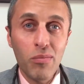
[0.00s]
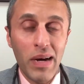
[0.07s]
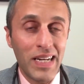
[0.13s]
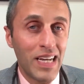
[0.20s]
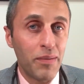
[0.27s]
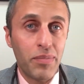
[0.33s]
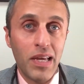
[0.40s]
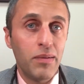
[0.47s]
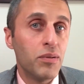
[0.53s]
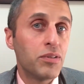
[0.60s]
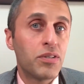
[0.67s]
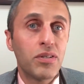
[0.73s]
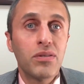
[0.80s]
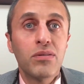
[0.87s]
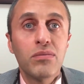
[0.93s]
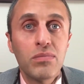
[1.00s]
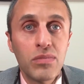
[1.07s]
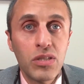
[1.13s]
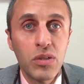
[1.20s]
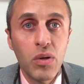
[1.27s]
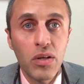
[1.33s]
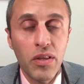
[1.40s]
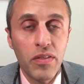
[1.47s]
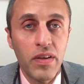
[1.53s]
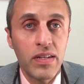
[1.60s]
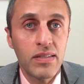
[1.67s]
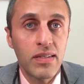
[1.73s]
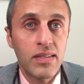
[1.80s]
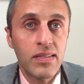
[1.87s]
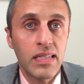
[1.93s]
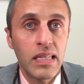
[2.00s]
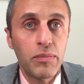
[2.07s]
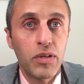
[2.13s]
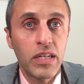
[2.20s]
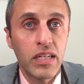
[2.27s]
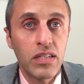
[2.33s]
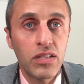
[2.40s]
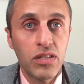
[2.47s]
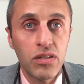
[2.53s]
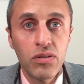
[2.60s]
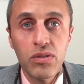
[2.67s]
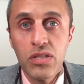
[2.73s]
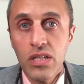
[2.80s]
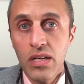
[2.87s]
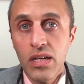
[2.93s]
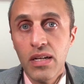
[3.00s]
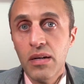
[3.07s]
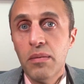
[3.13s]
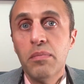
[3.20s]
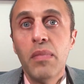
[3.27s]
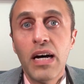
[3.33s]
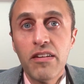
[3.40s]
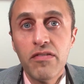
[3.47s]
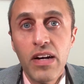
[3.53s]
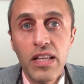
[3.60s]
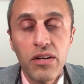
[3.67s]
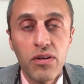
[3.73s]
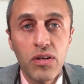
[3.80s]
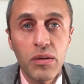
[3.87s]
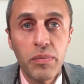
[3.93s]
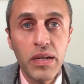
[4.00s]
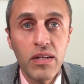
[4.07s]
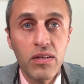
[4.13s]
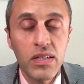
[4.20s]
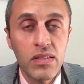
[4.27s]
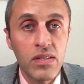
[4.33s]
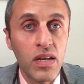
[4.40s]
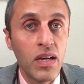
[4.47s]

might not be able to do all the things that a celebrity can do to modify their own appearance,